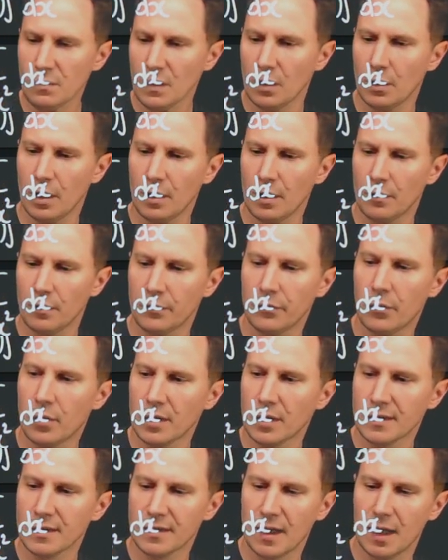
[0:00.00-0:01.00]
uh,
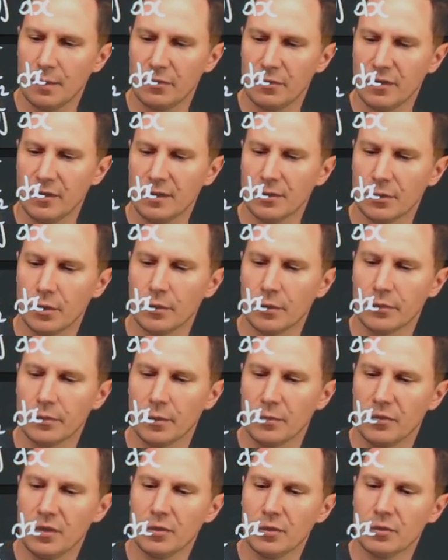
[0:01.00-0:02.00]
4 times the integral
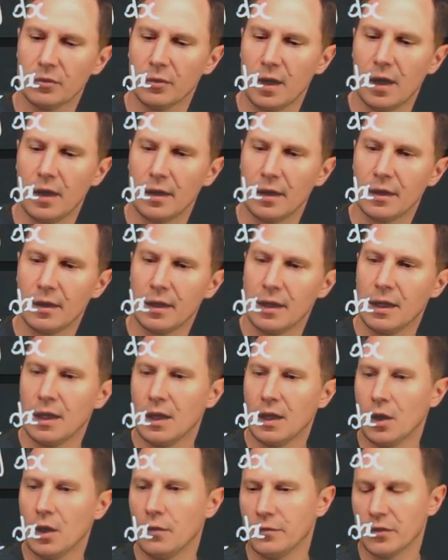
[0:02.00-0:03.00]
from 0 to r
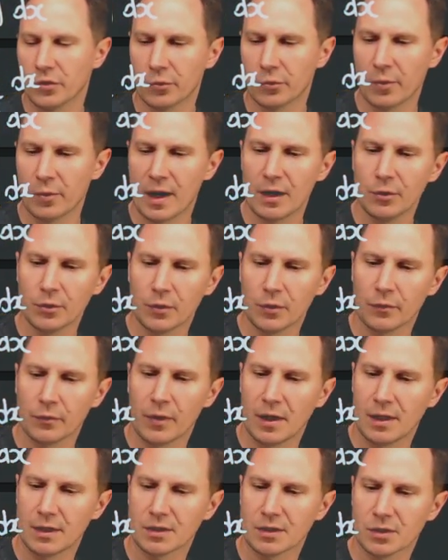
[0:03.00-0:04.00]
of the square root of
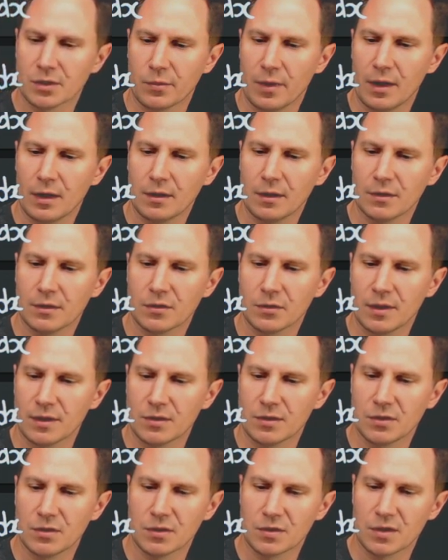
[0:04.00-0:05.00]
r squared, so
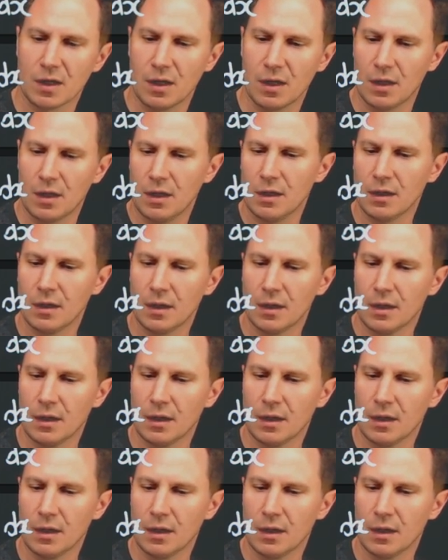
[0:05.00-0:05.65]
that's just r,